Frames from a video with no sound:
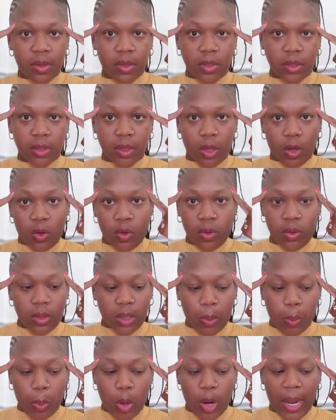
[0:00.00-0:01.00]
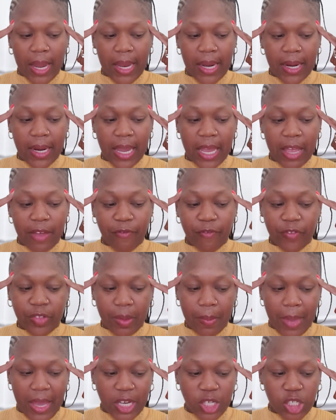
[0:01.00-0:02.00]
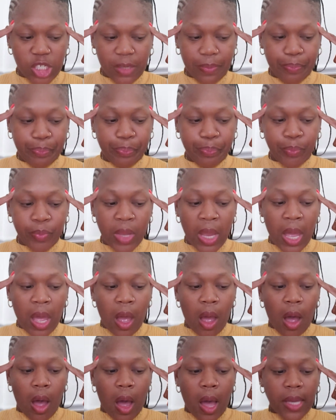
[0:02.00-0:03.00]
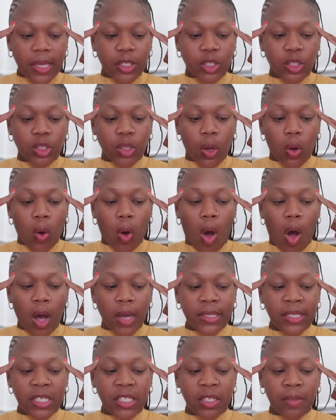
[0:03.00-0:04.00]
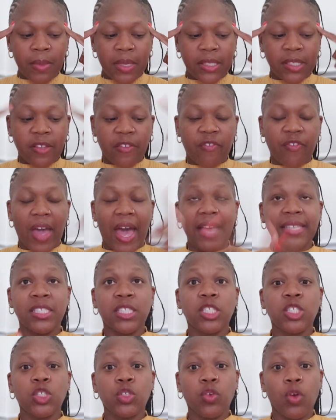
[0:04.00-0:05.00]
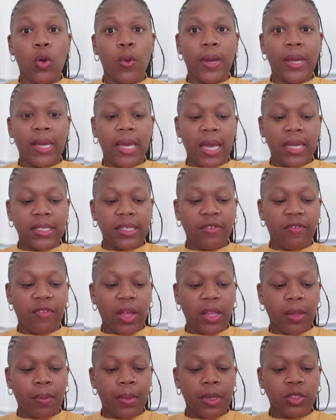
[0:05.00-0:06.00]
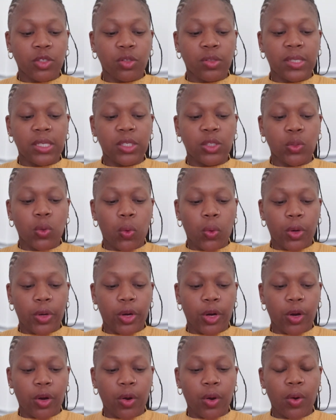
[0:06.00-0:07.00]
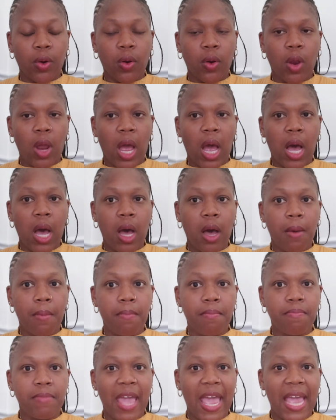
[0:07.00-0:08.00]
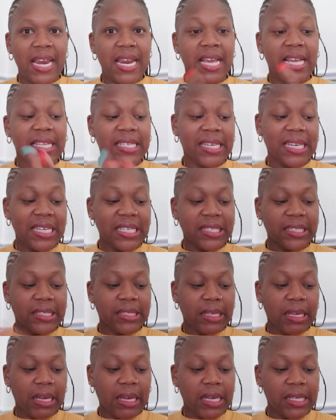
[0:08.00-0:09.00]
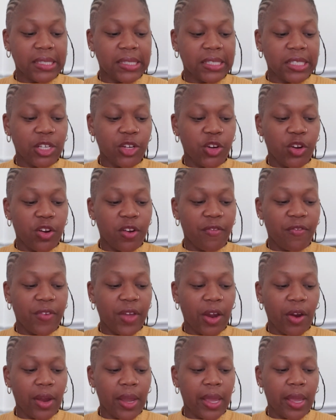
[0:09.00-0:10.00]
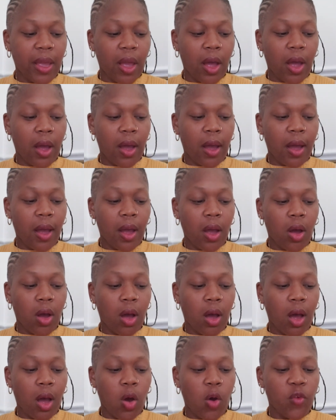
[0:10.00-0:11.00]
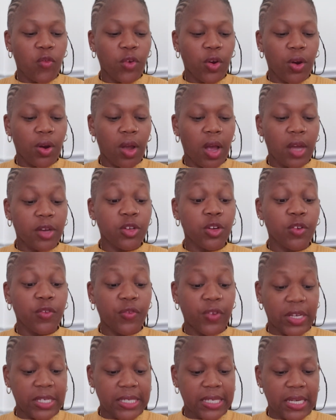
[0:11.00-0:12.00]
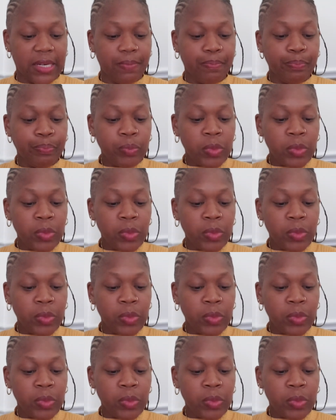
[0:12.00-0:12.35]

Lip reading: so the brain inflammation. So autism is the fastest growing developmental disorder, and it is considered very underfunded.